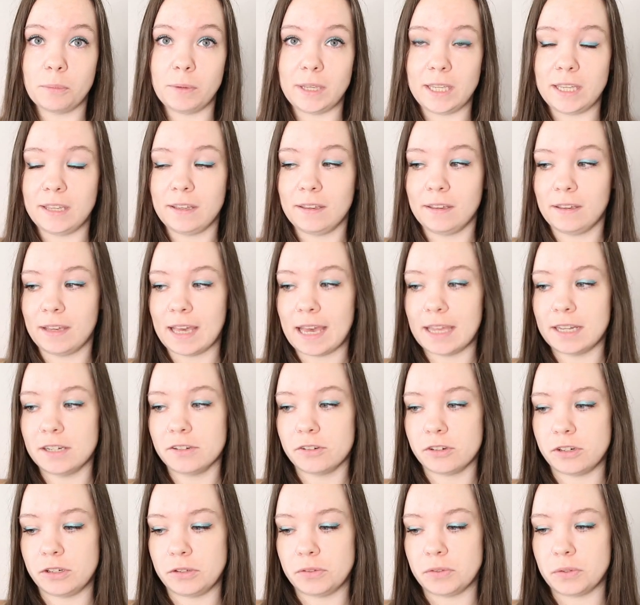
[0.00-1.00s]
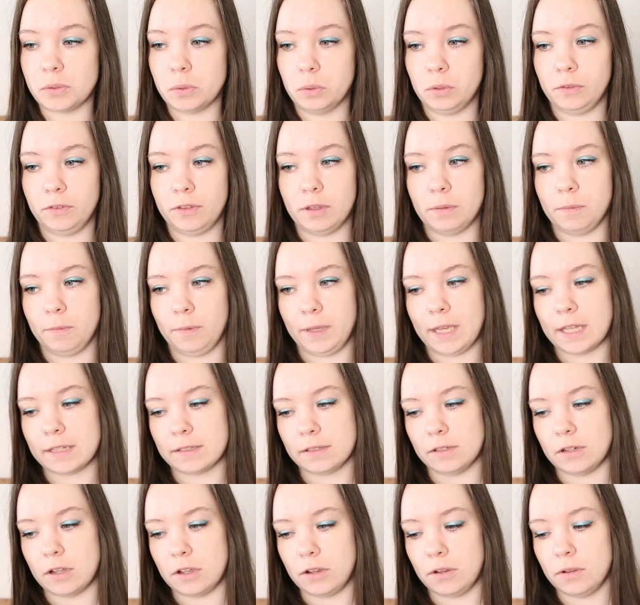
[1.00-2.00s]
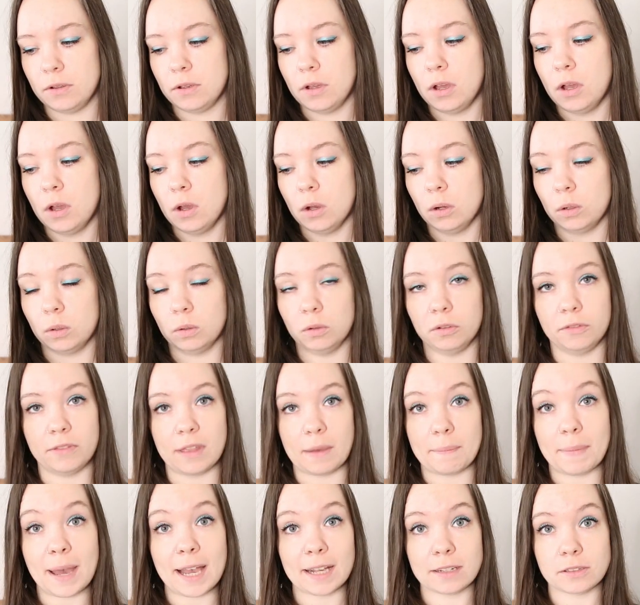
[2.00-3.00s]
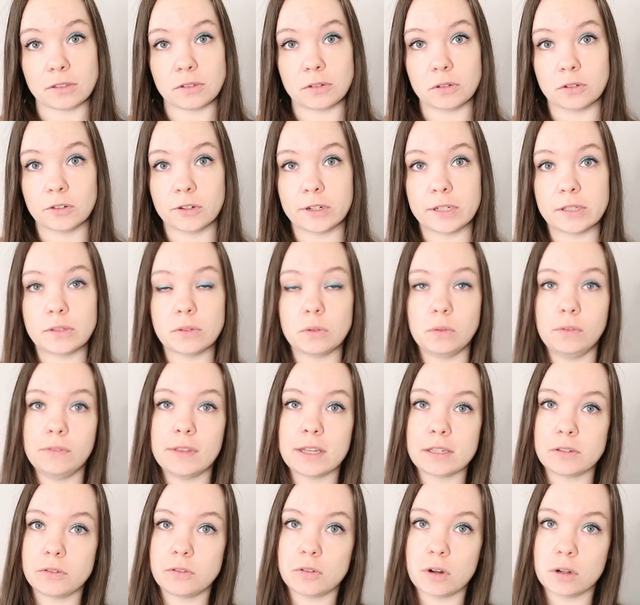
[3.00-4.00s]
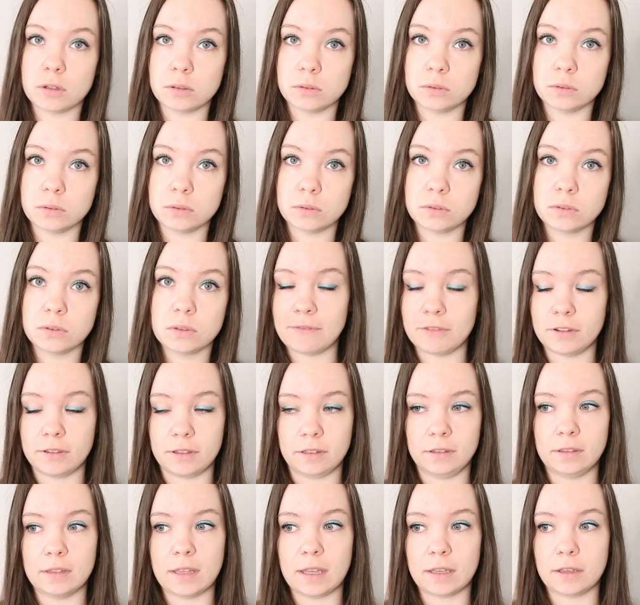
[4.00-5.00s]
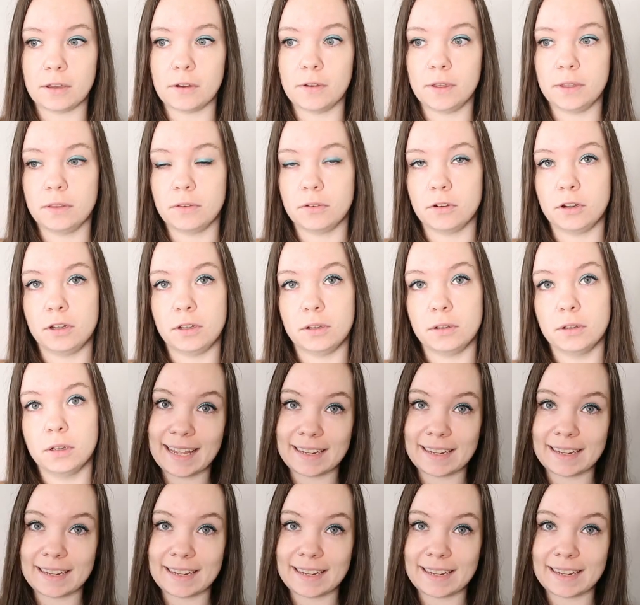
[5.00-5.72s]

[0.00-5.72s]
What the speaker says: We get introduced to all of them, we get to know all of their backstories, all of their struggles, everything they're going through.